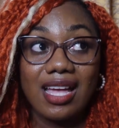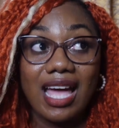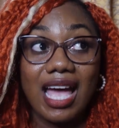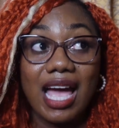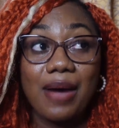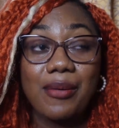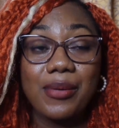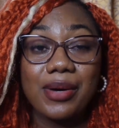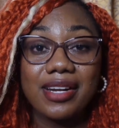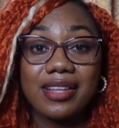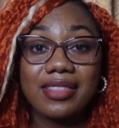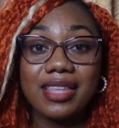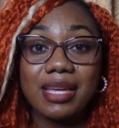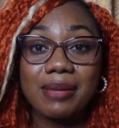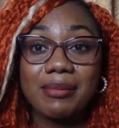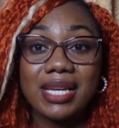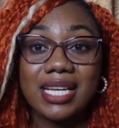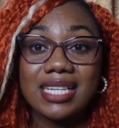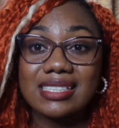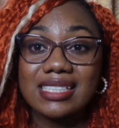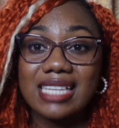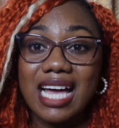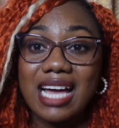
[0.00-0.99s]
I want to think
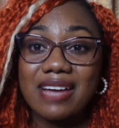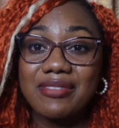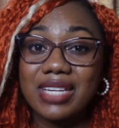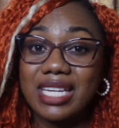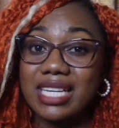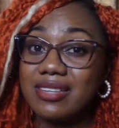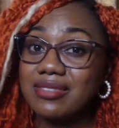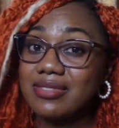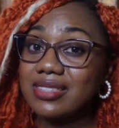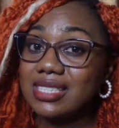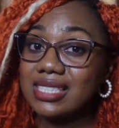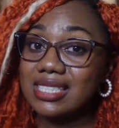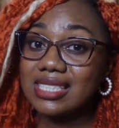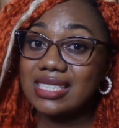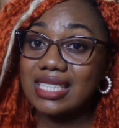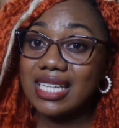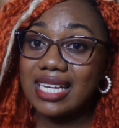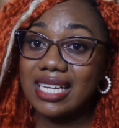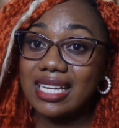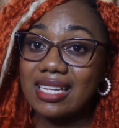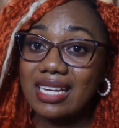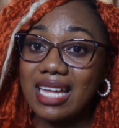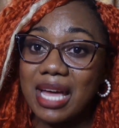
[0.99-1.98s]
because I have even
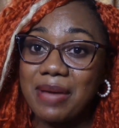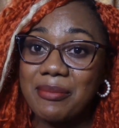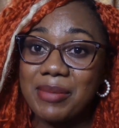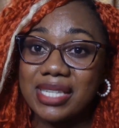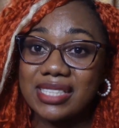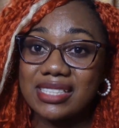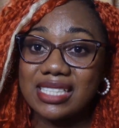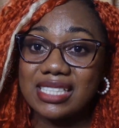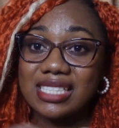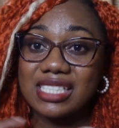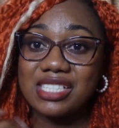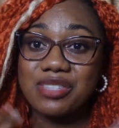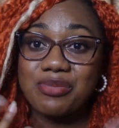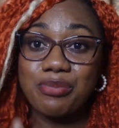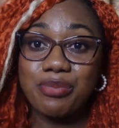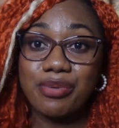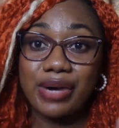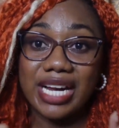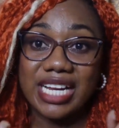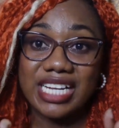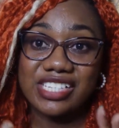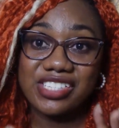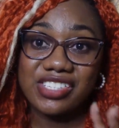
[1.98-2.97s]
skin and my skin is
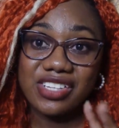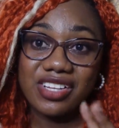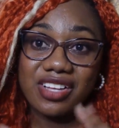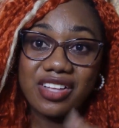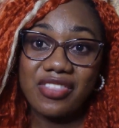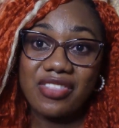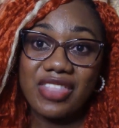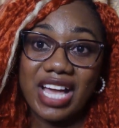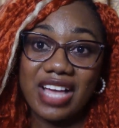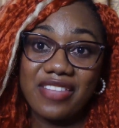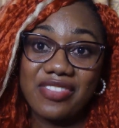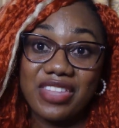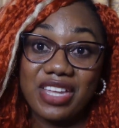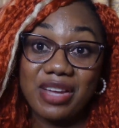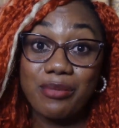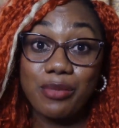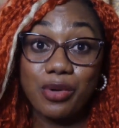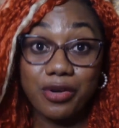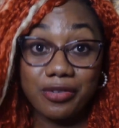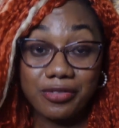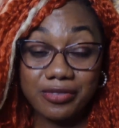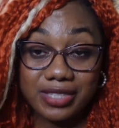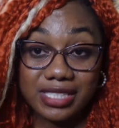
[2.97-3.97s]
brighter that they're
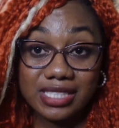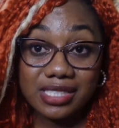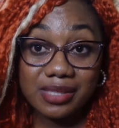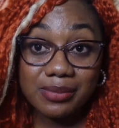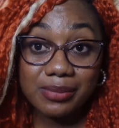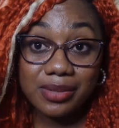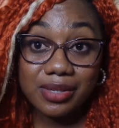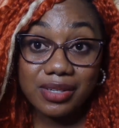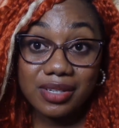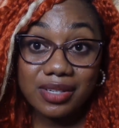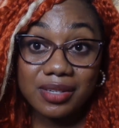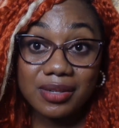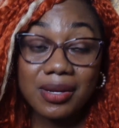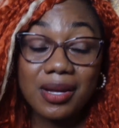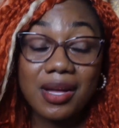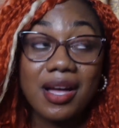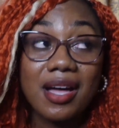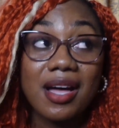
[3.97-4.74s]
more visible.